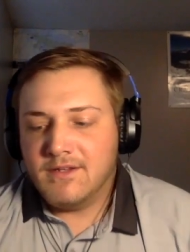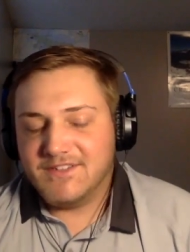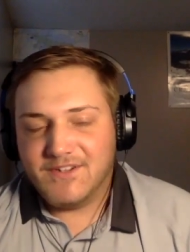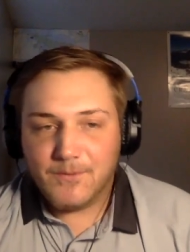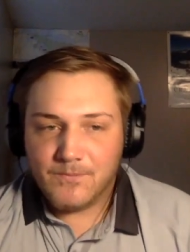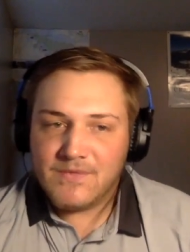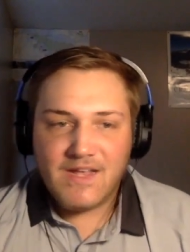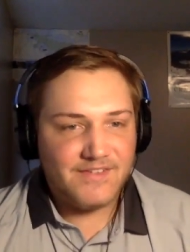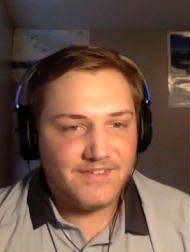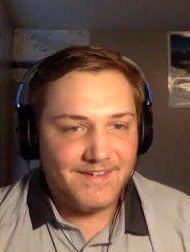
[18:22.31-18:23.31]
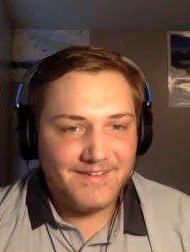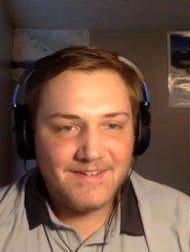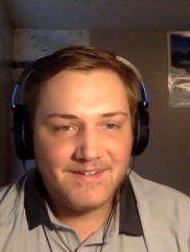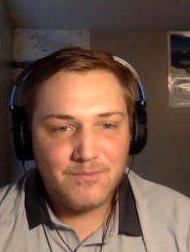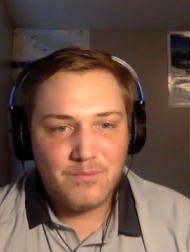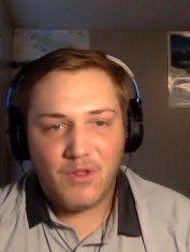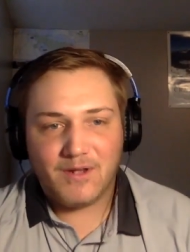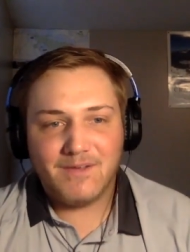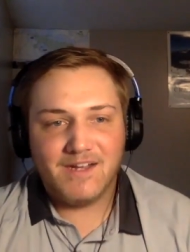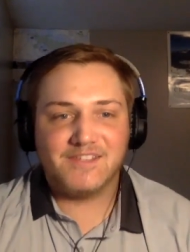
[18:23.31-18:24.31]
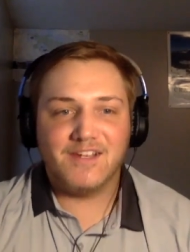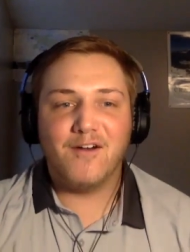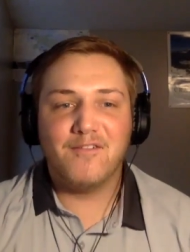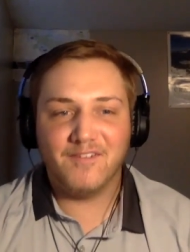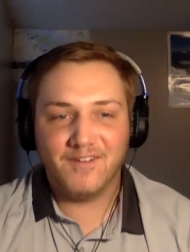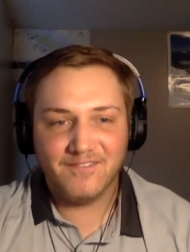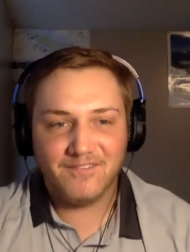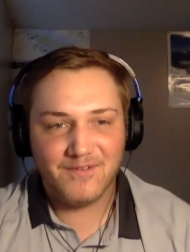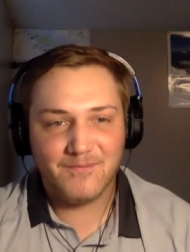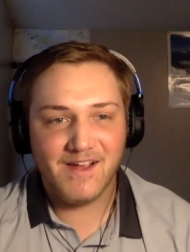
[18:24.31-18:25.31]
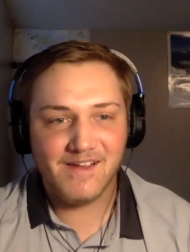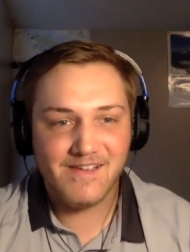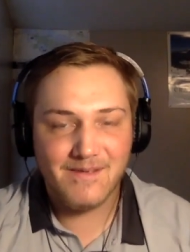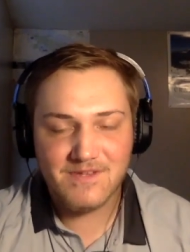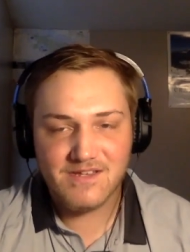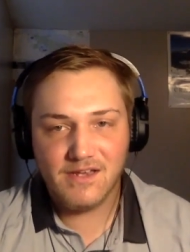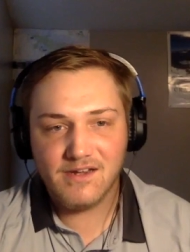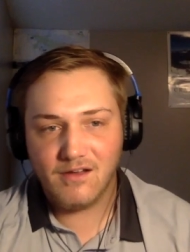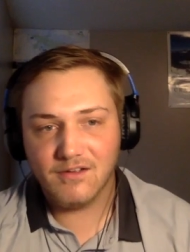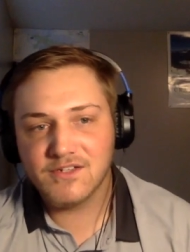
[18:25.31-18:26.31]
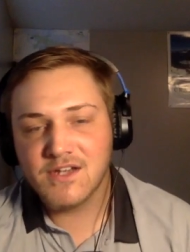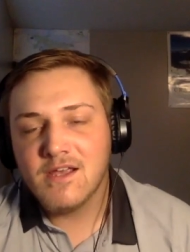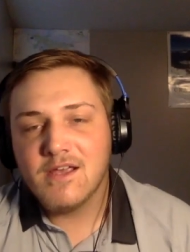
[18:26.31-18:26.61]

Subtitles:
So as I plug myself for my NBA knowledge,